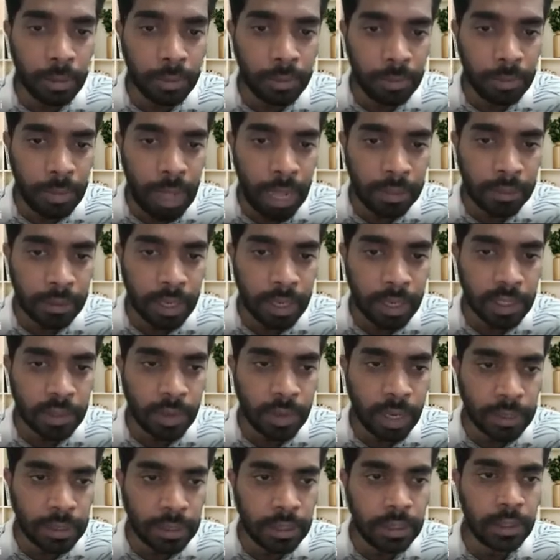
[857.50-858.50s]
anthrax
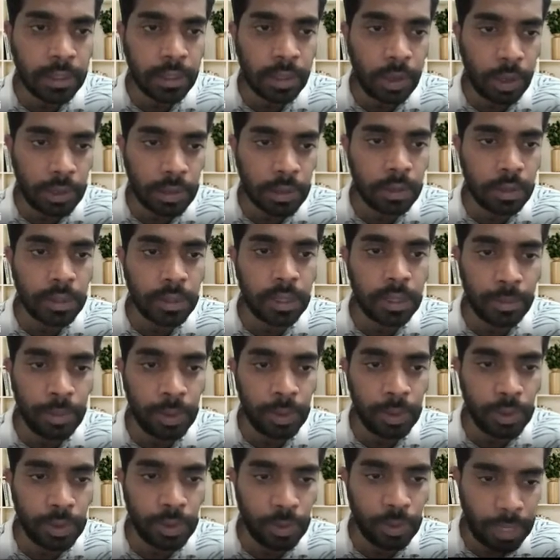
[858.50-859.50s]
vaccine is also a
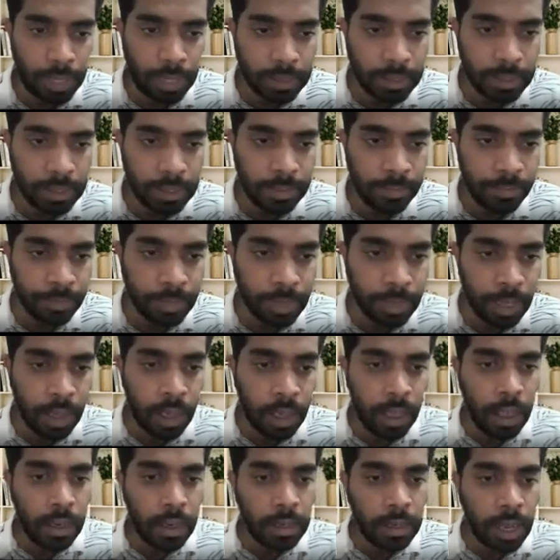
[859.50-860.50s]
subunit vaccine.
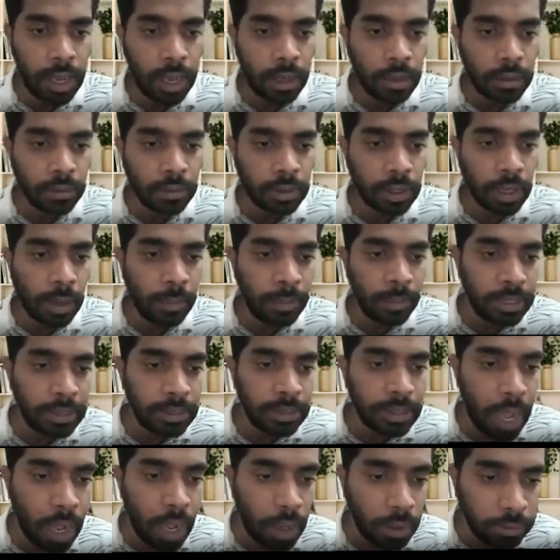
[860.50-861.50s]
Now
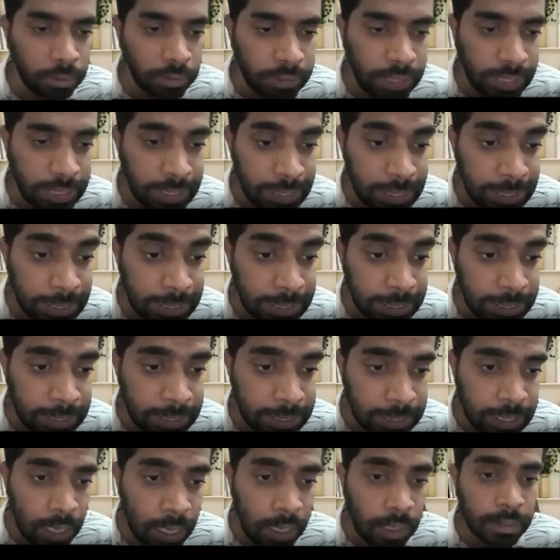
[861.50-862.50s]
coming down, there is
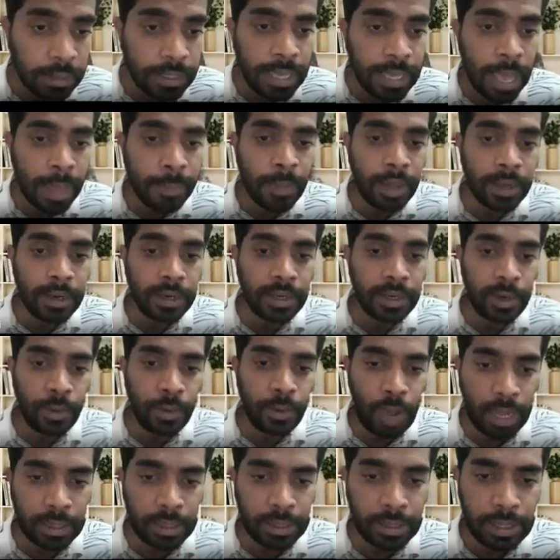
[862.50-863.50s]
the mRNA
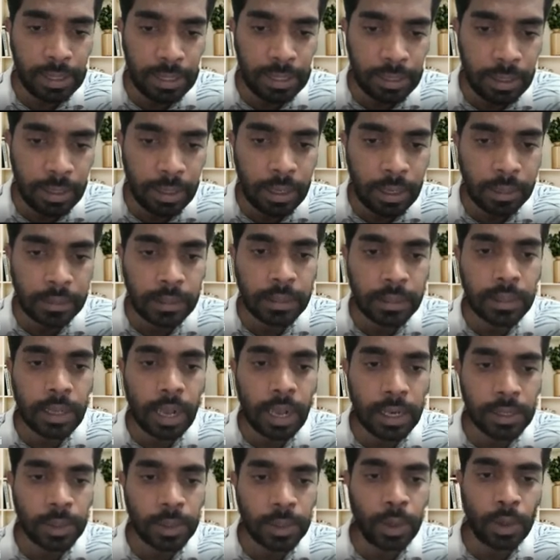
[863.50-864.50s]
vaccine like the
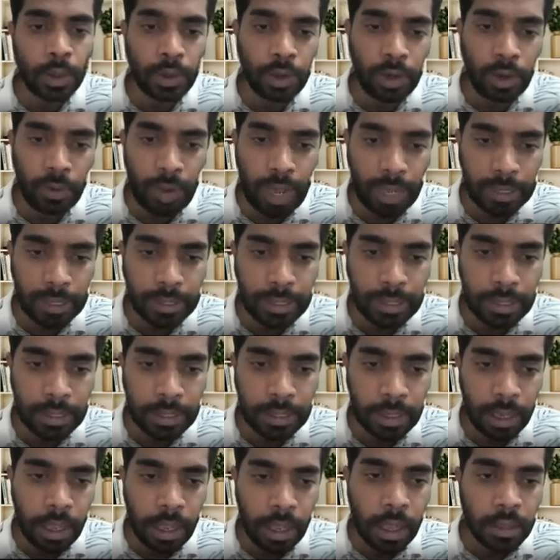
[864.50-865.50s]
SARS corona vaccine.
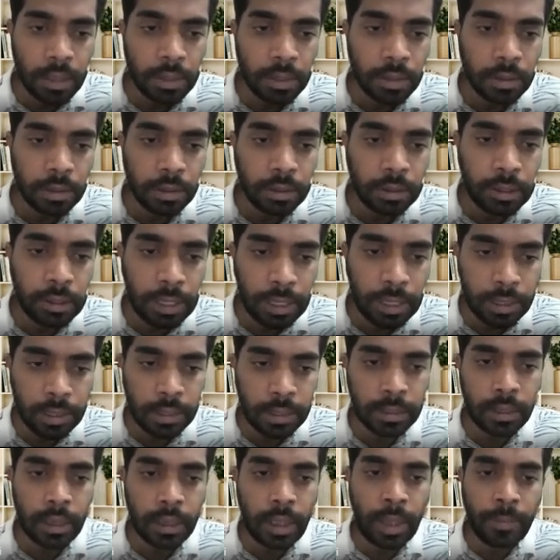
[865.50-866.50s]
So
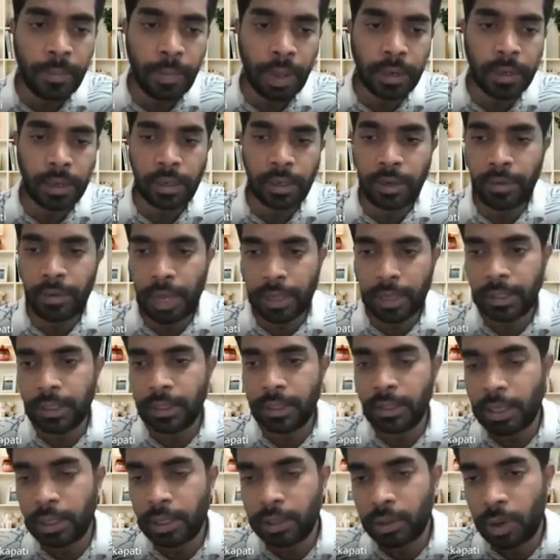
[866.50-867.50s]
this mRNA
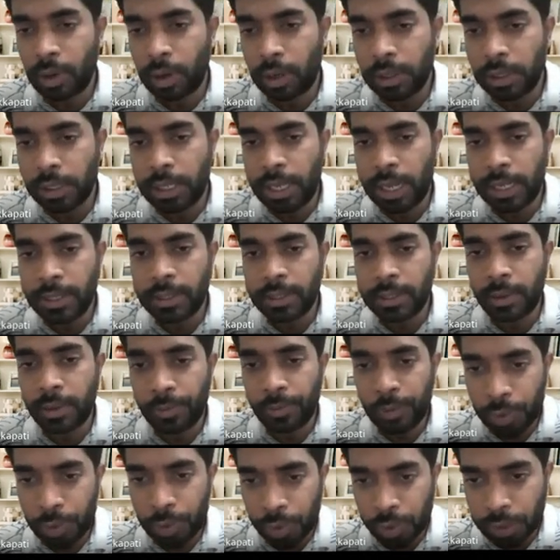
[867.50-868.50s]
vaccine technology has
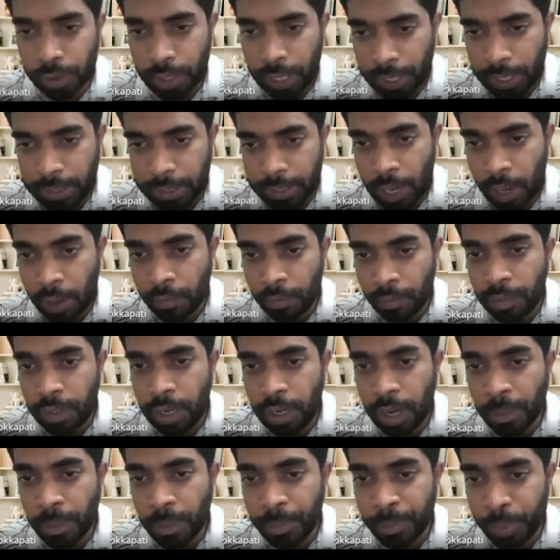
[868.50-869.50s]
revolutionized how we
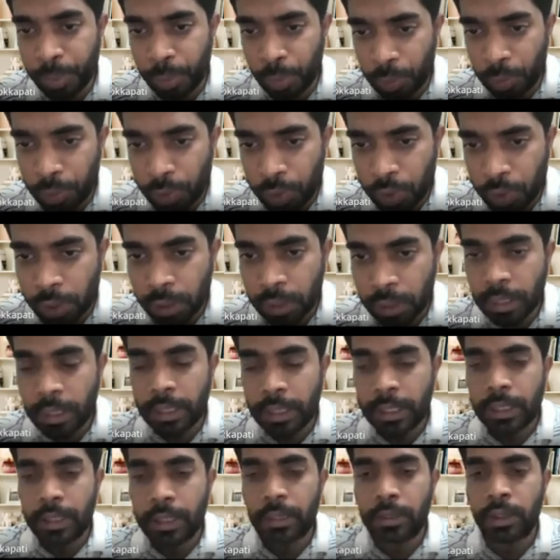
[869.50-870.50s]
approach
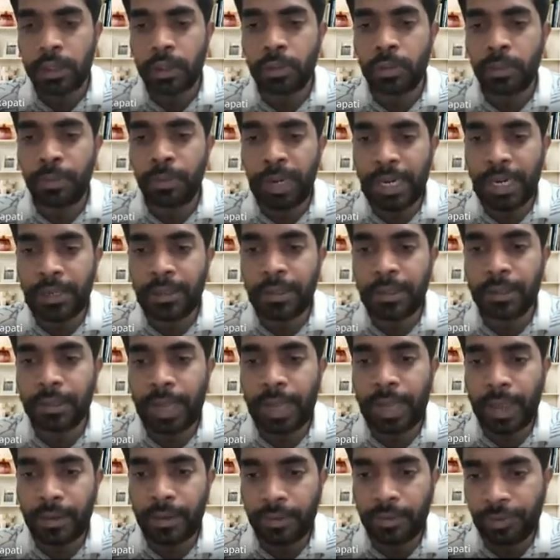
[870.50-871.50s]
to beat the
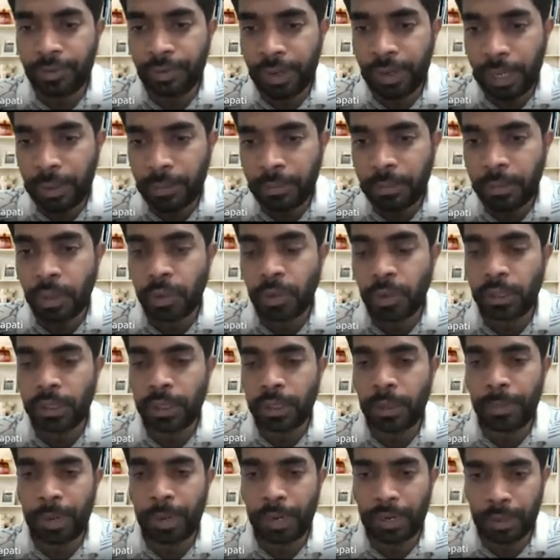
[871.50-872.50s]
time frame during
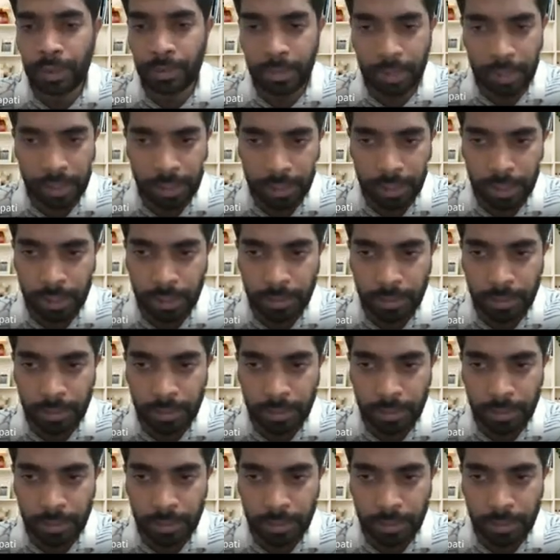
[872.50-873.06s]
the pandemicity.